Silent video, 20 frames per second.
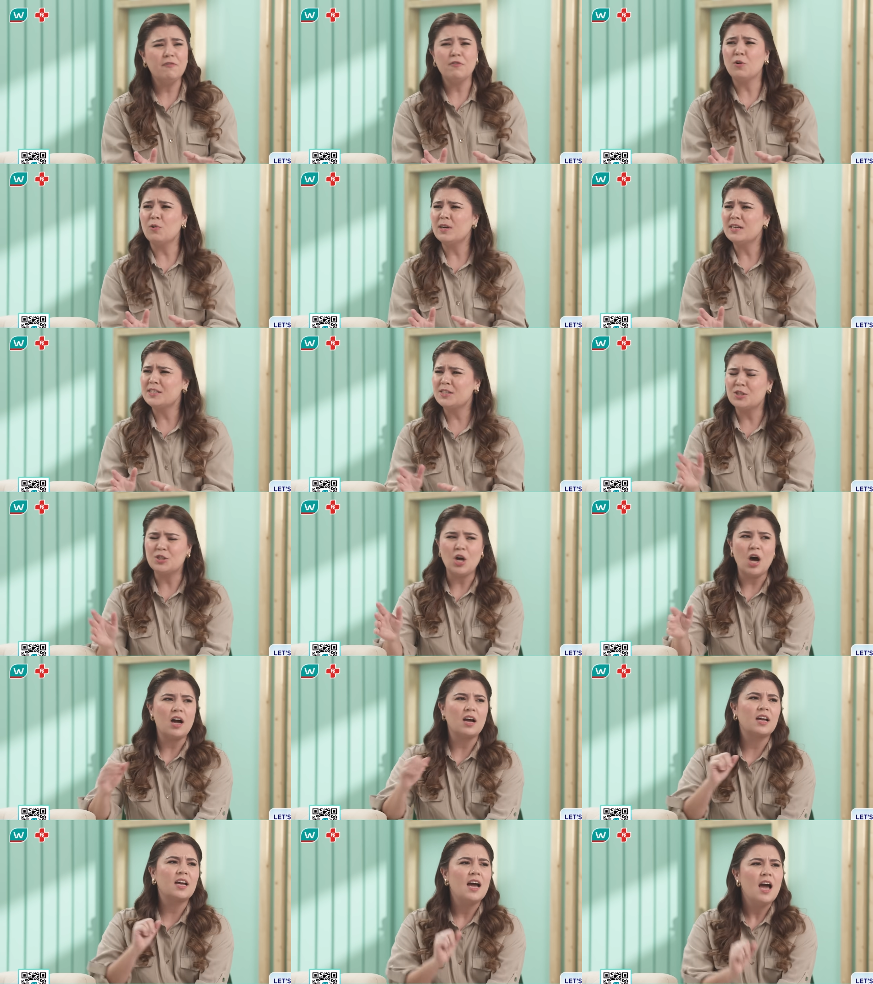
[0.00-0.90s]
of course,
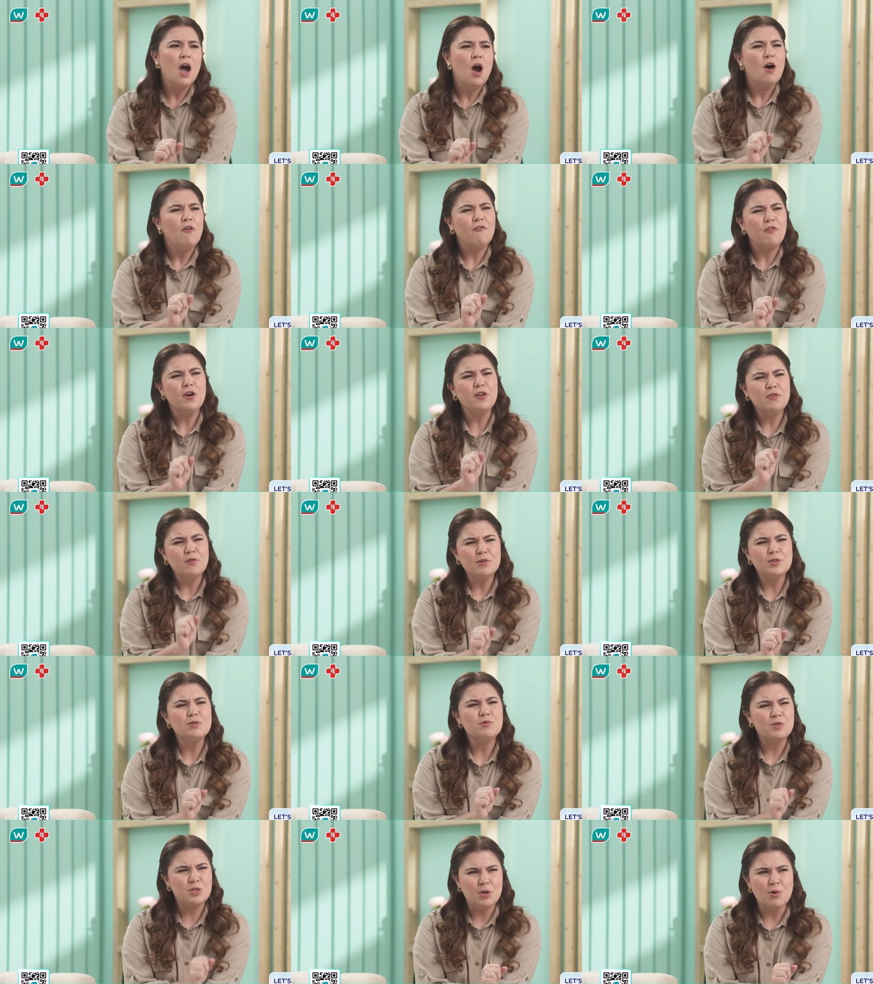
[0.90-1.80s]
Doc, for
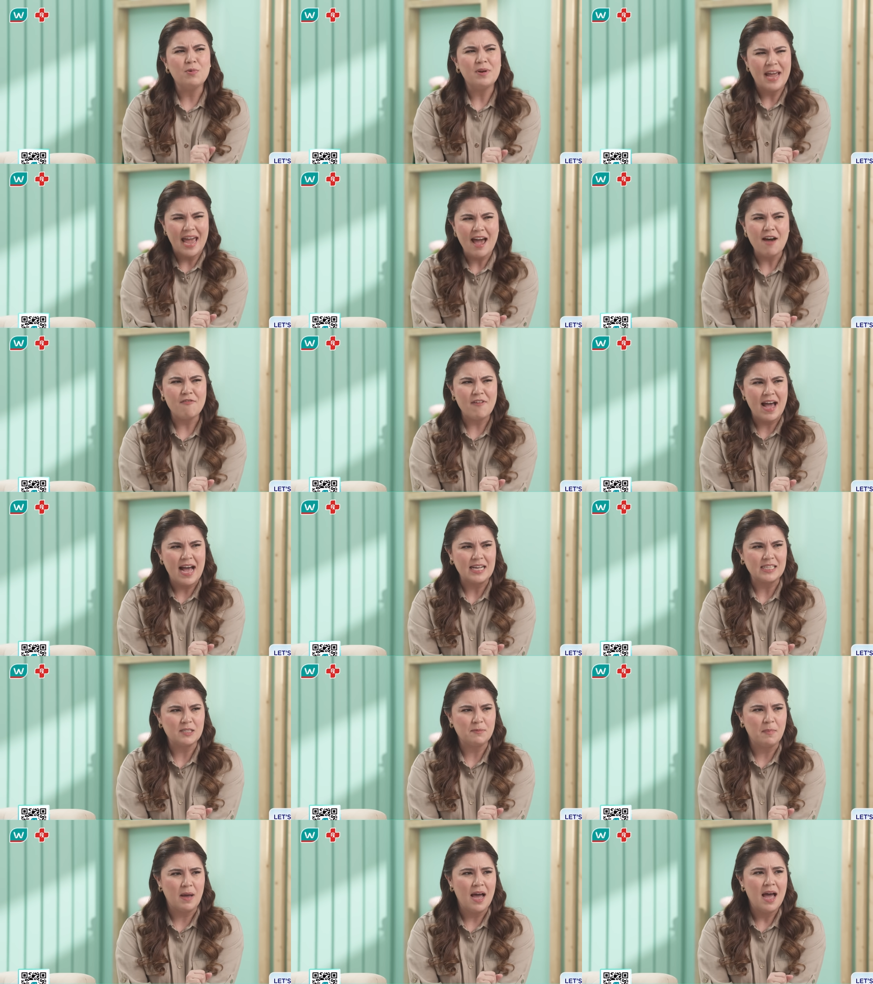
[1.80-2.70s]
those who don't have
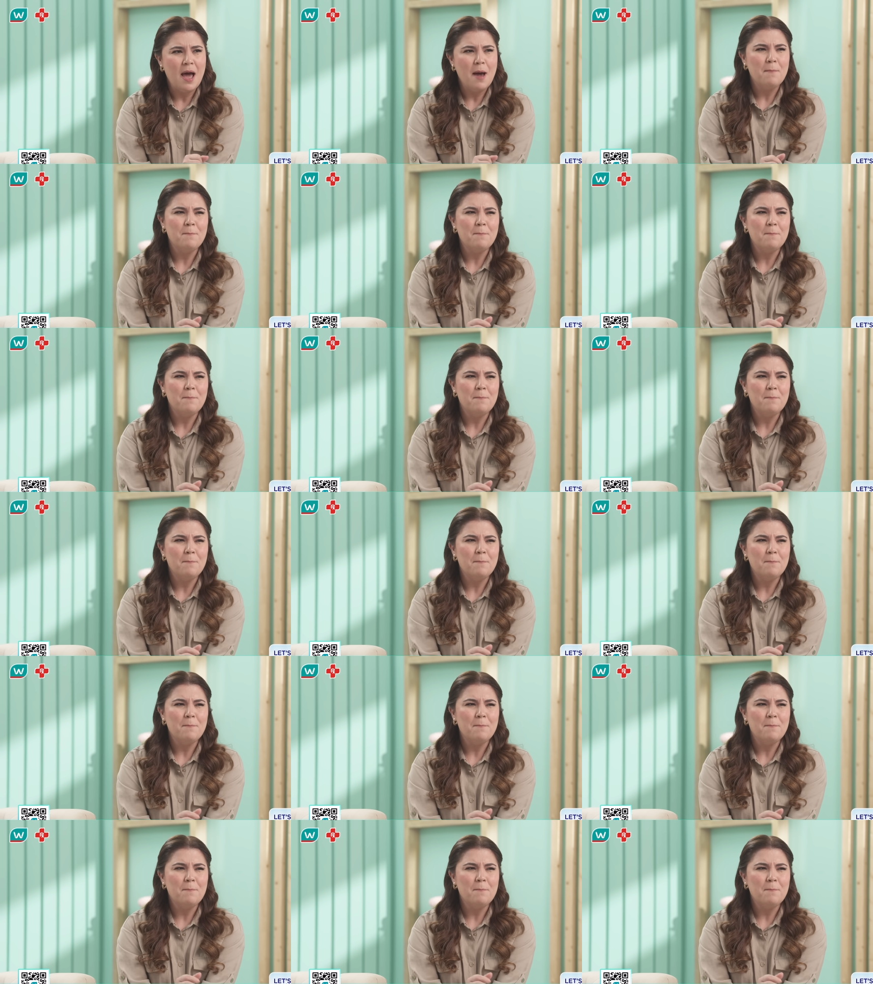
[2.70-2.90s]
asthma,